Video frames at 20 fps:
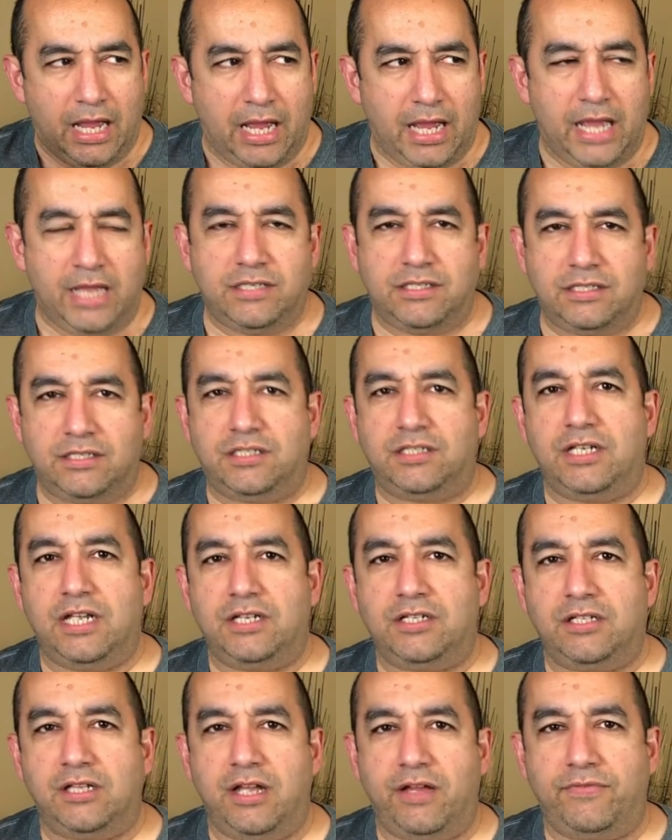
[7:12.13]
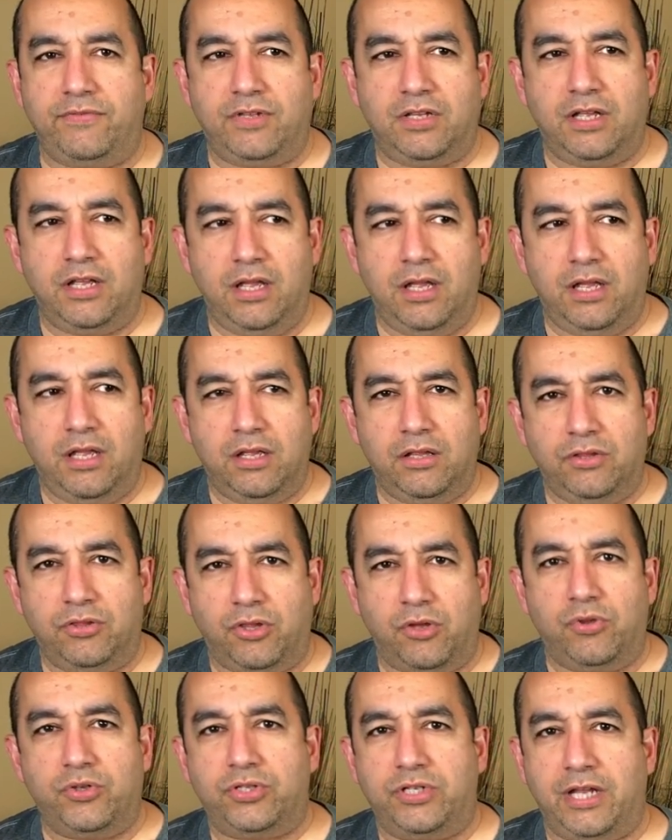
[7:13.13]
Exit Stage Left,
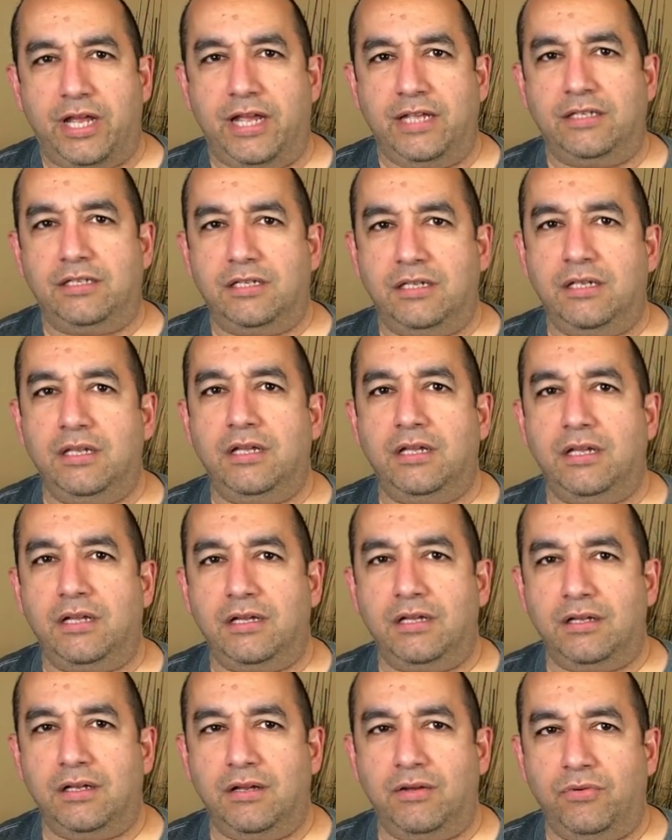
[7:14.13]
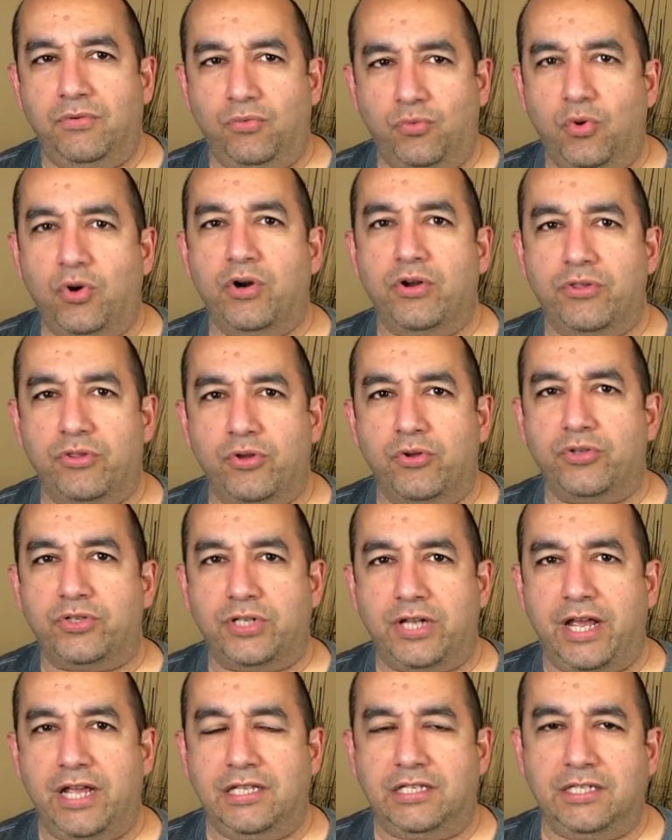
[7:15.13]
those nights were those
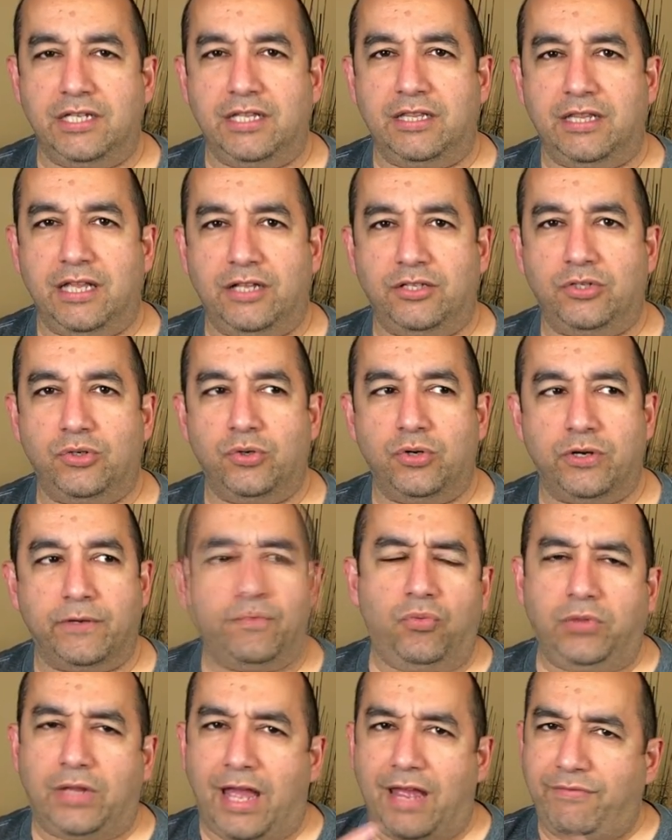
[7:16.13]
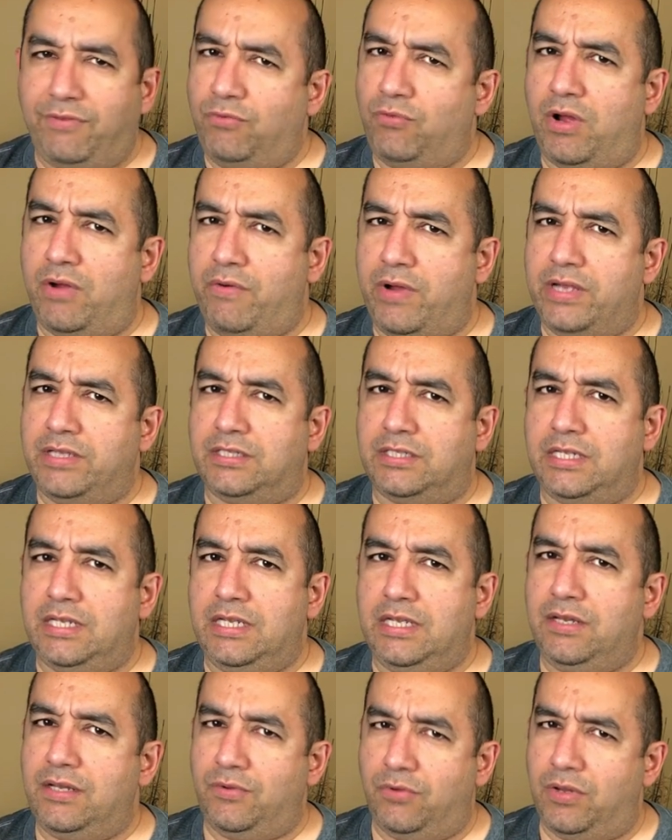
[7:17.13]
nights in that tour. Live in Y Y
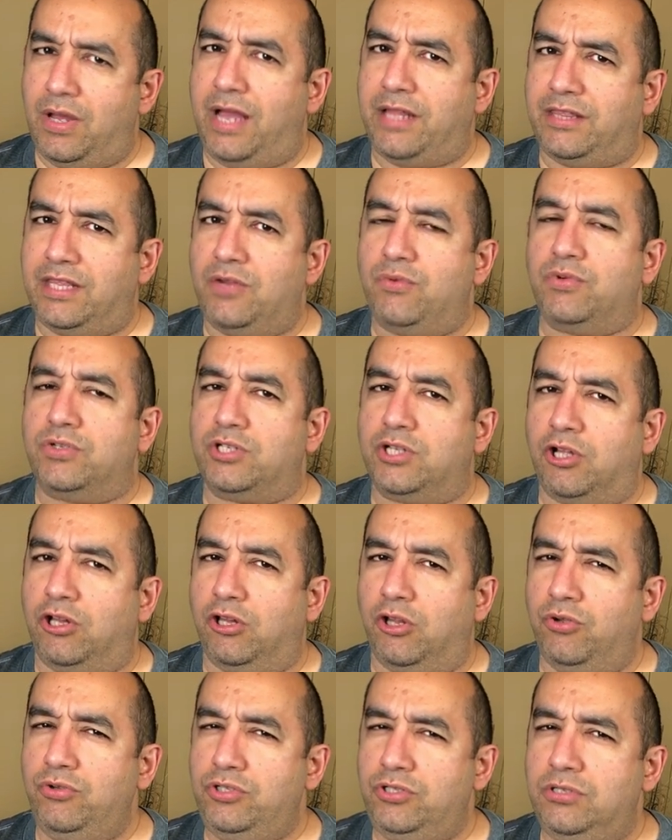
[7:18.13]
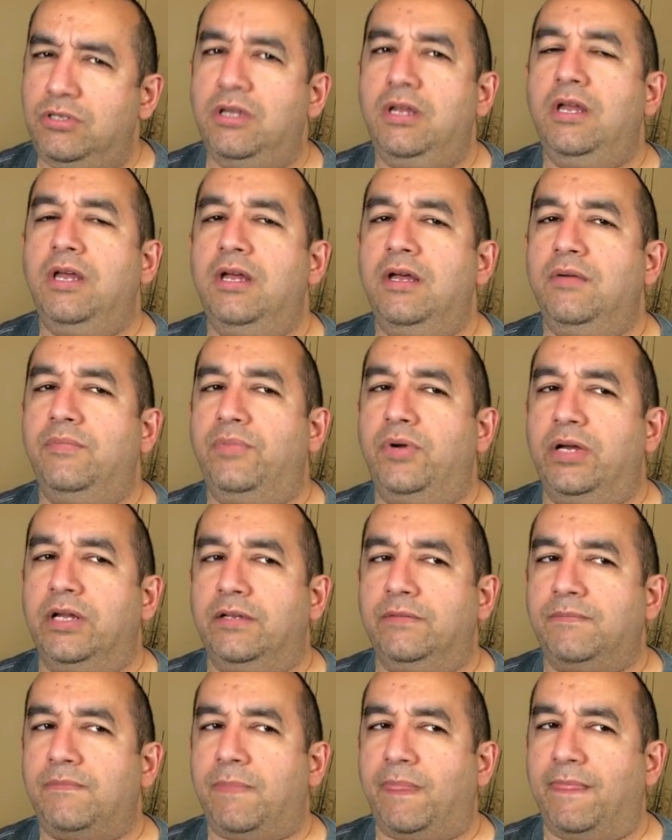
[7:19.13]
Z, I think, was close,
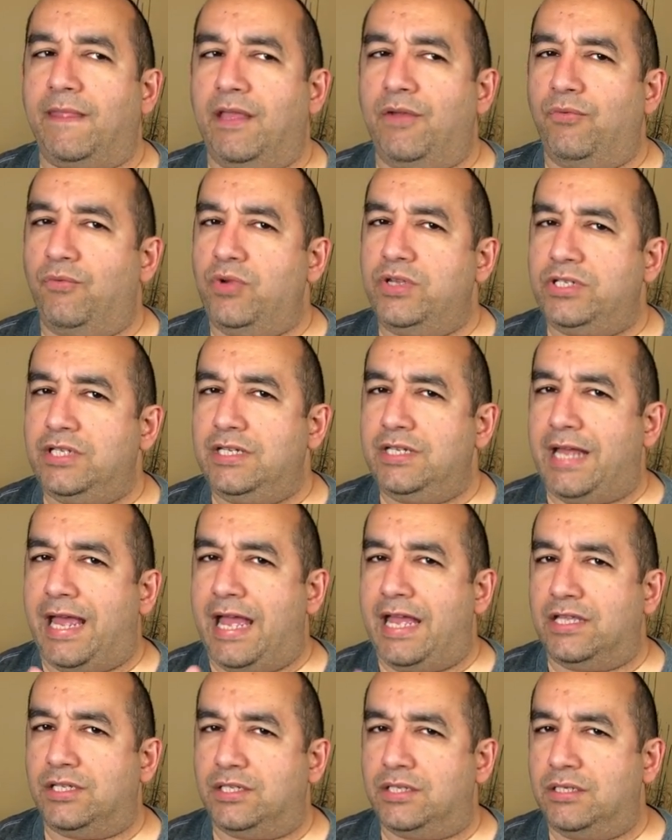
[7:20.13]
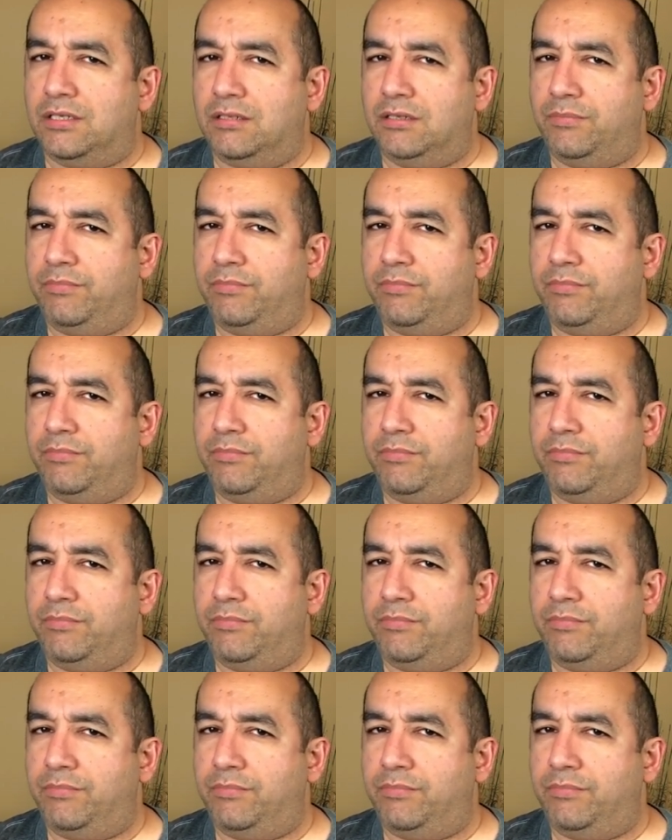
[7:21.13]
but it wasn't as